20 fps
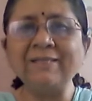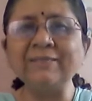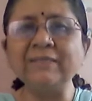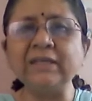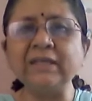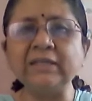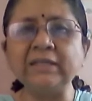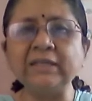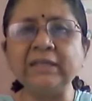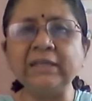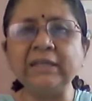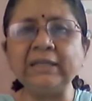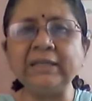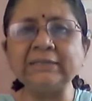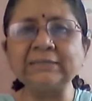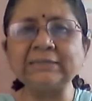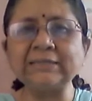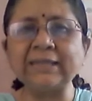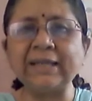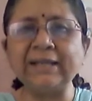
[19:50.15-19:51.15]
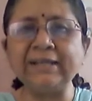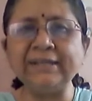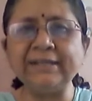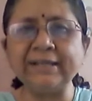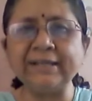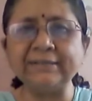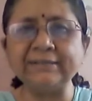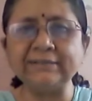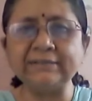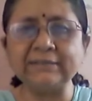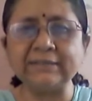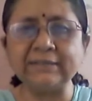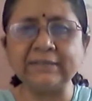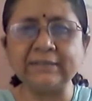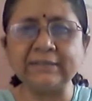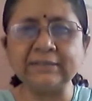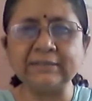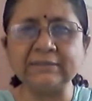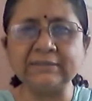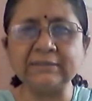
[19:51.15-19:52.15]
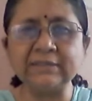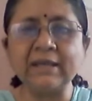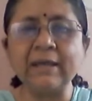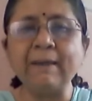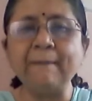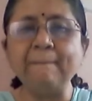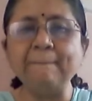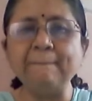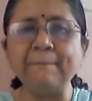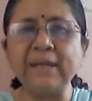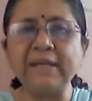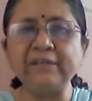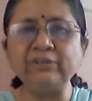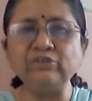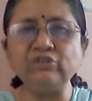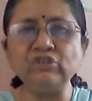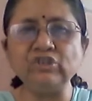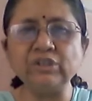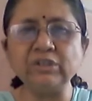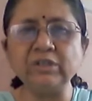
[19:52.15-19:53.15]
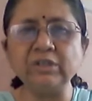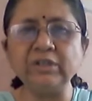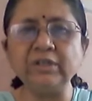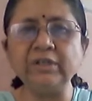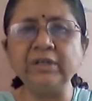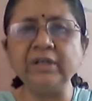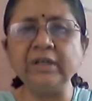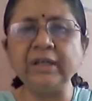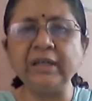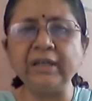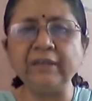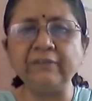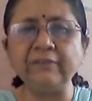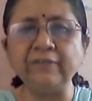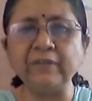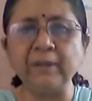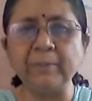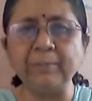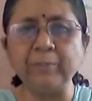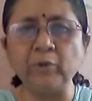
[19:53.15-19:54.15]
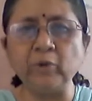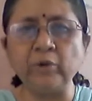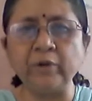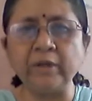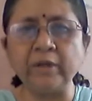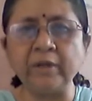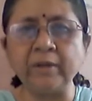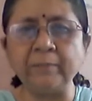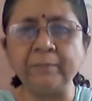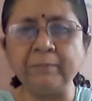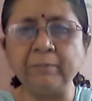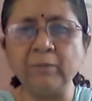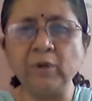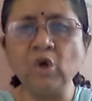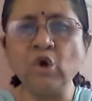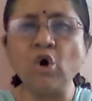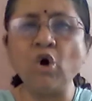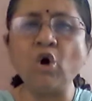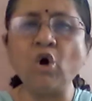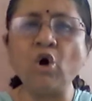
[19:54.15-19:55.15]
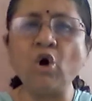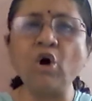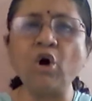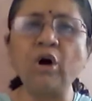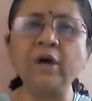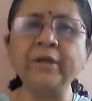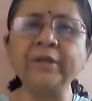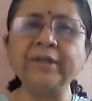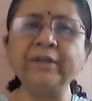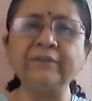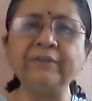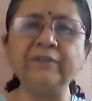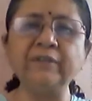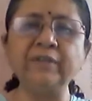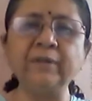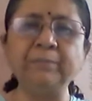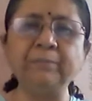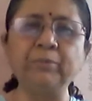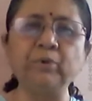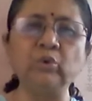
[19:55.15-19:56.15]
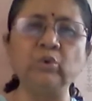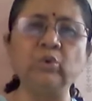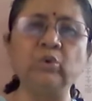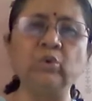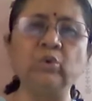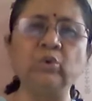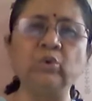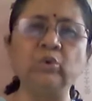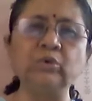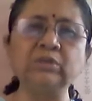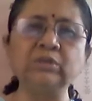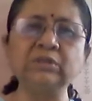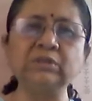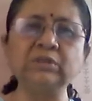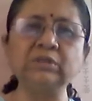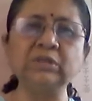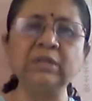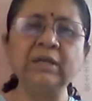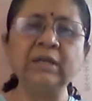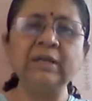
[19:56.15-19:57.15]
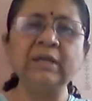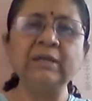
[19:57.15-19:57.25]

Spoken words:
the key sentences mentioned in the poem or in the prose